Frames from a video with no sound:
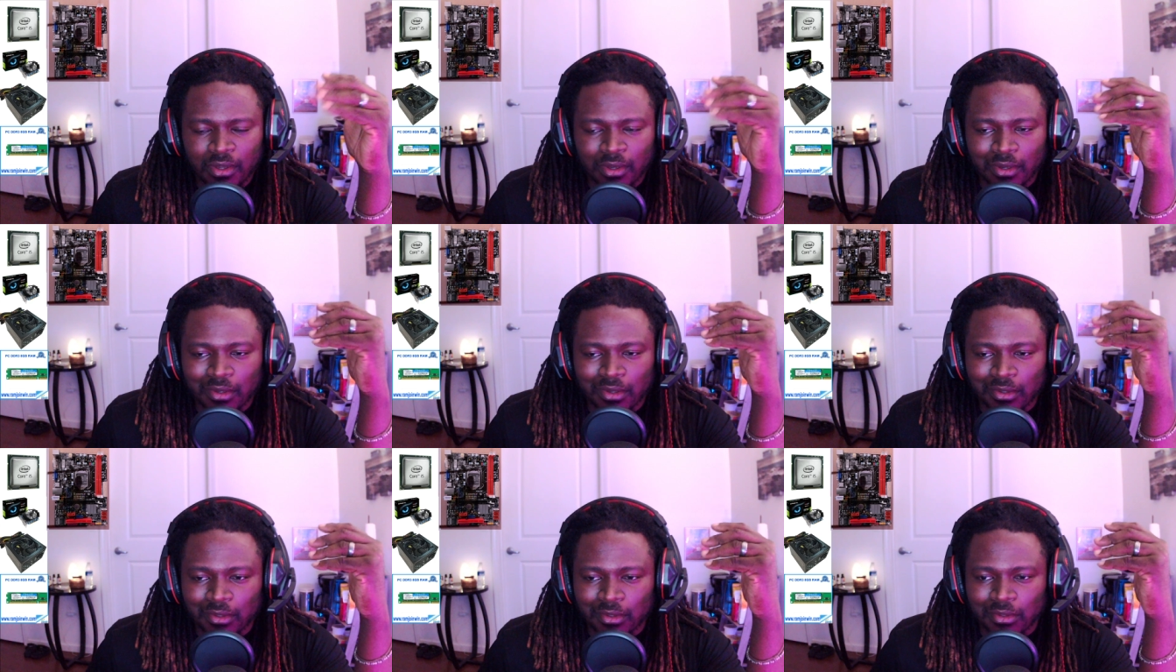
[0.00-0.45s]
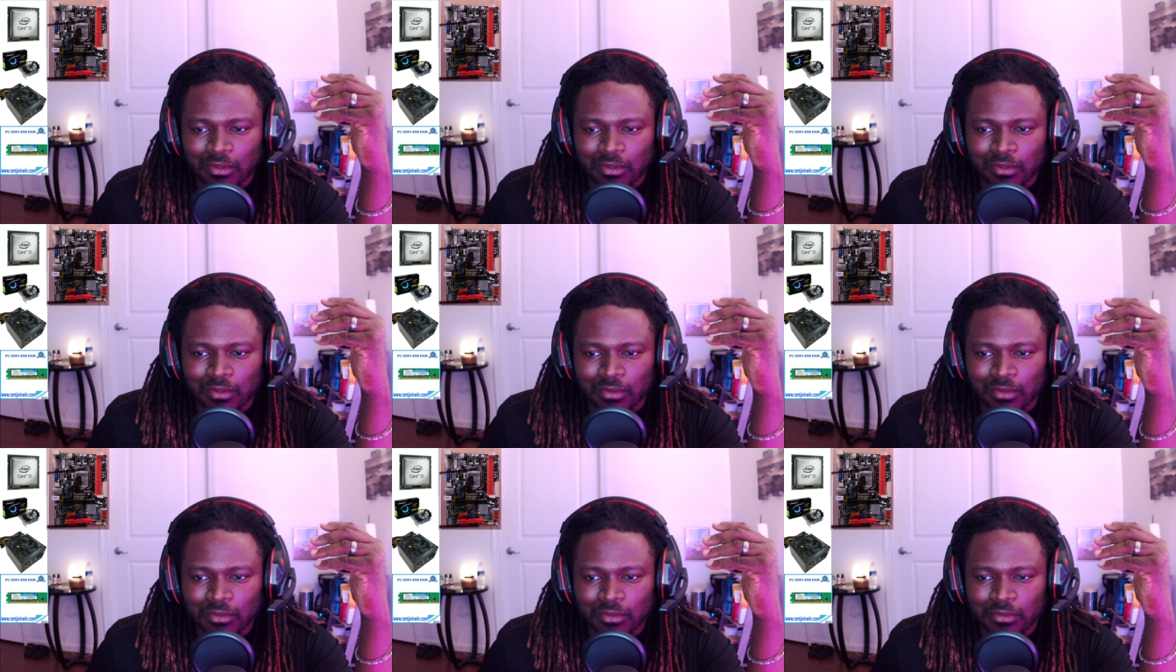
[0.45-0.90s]

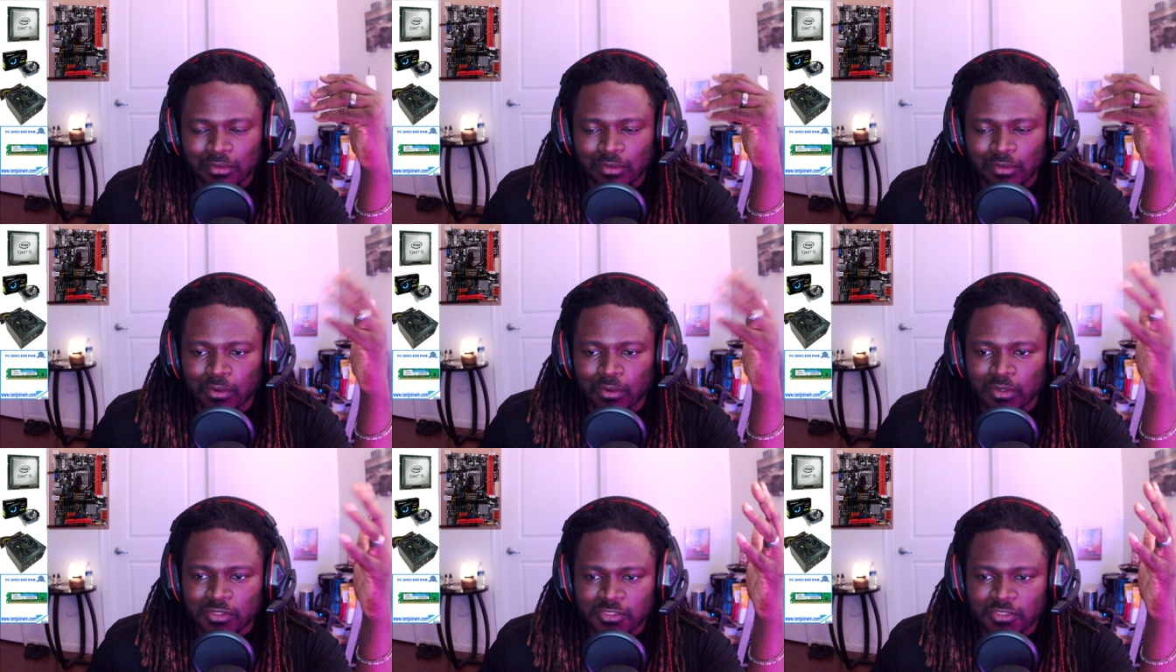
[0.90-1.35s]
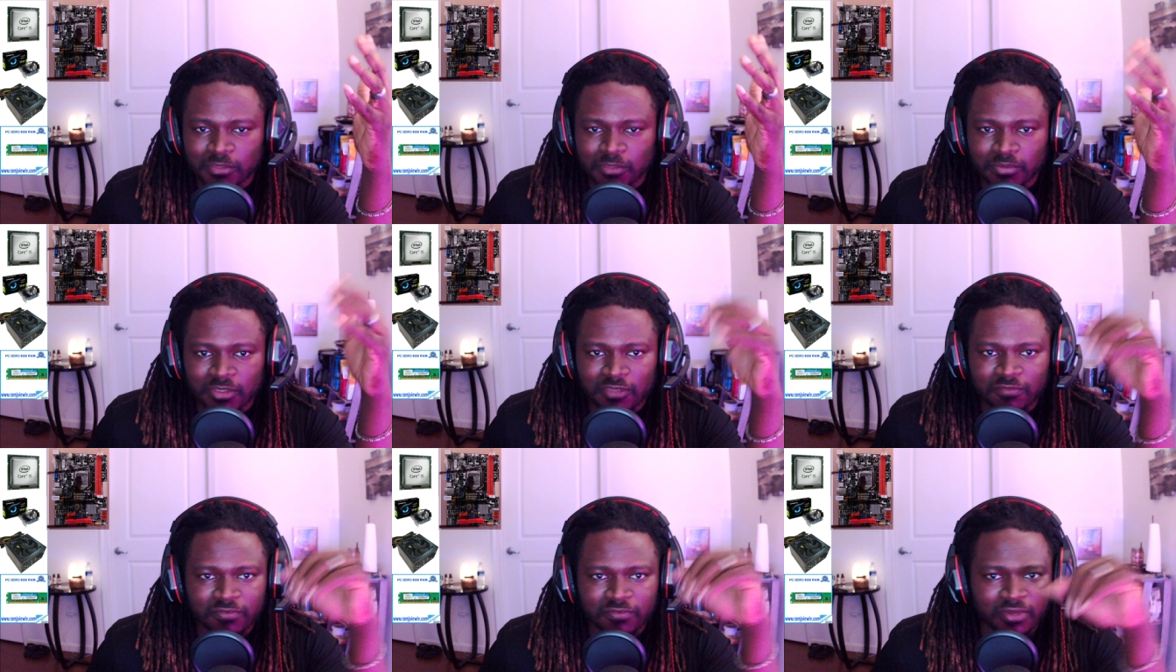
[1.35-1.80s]
uh, the
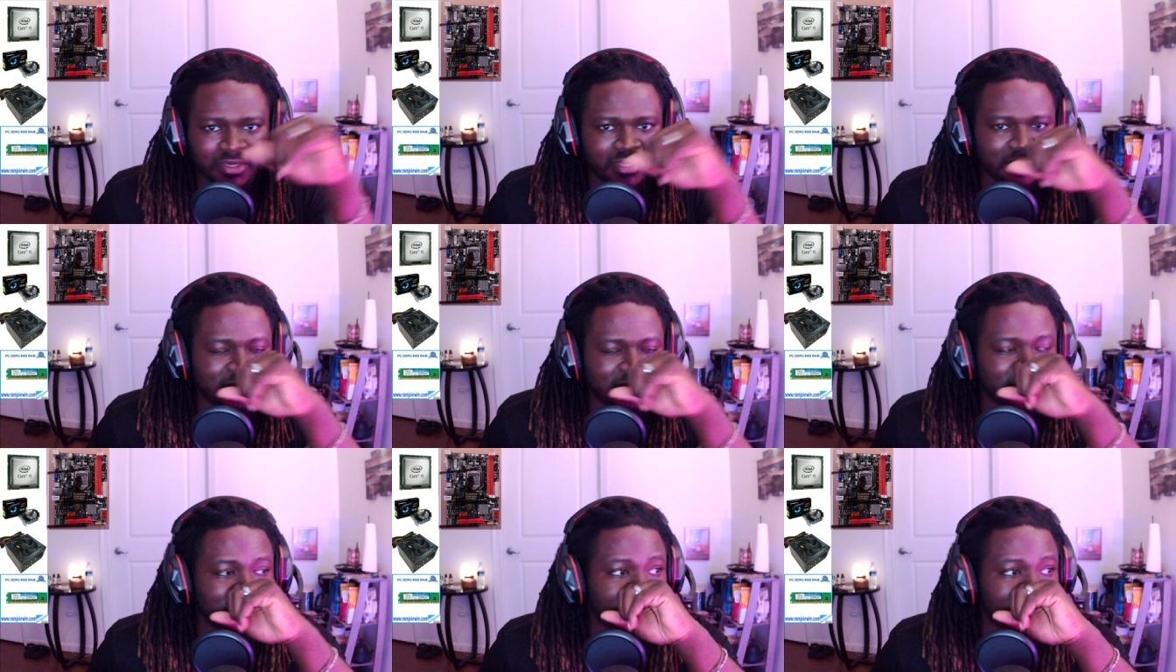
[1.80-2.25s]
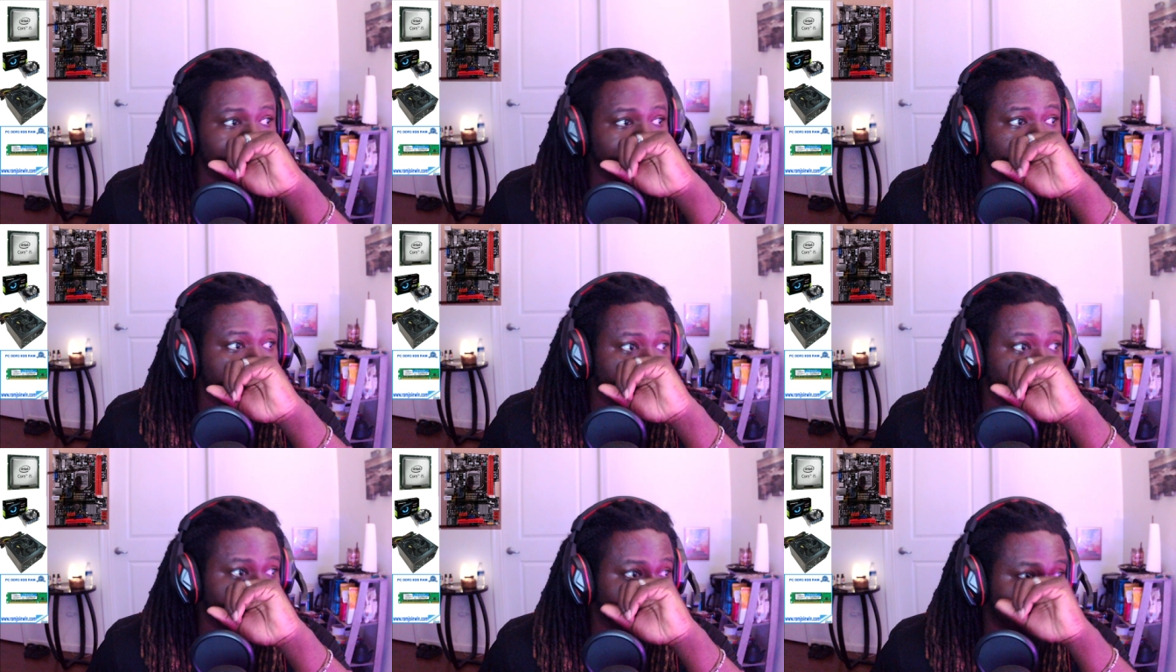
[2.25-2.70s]
rgb fans and
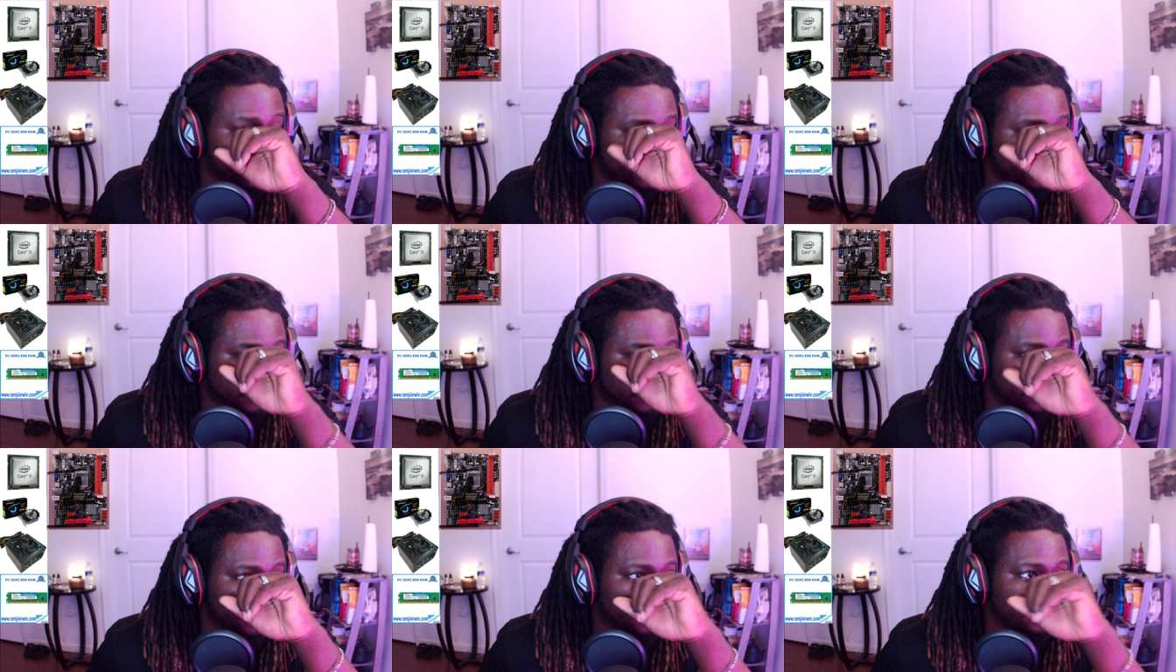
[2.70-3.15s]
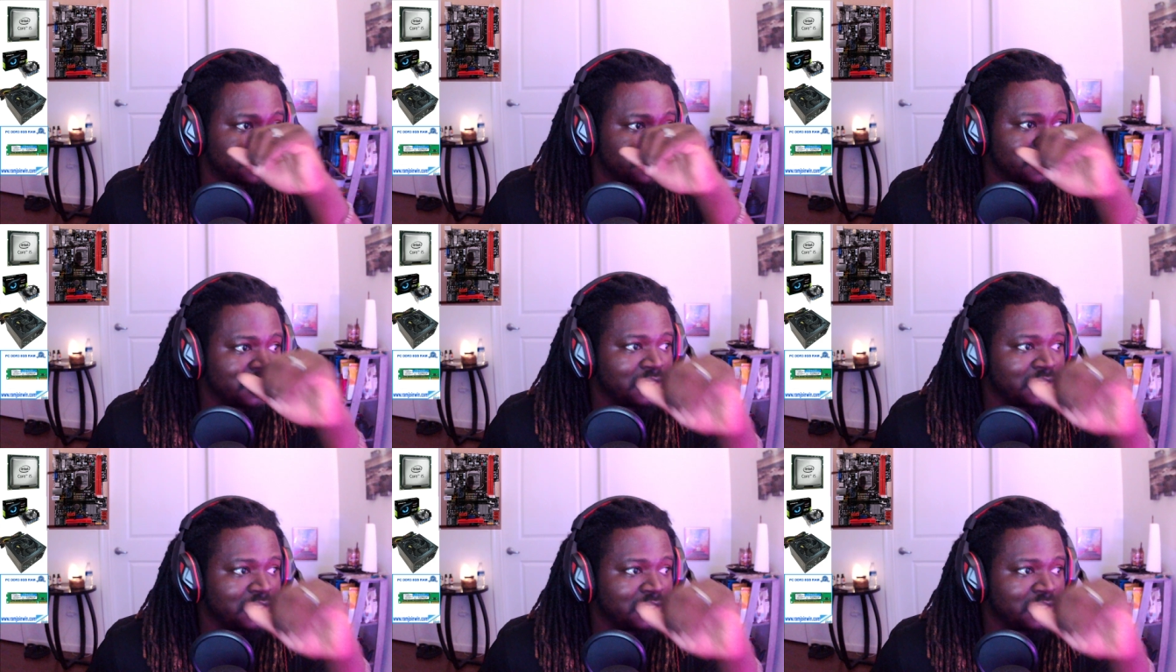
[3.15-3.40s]
everything like that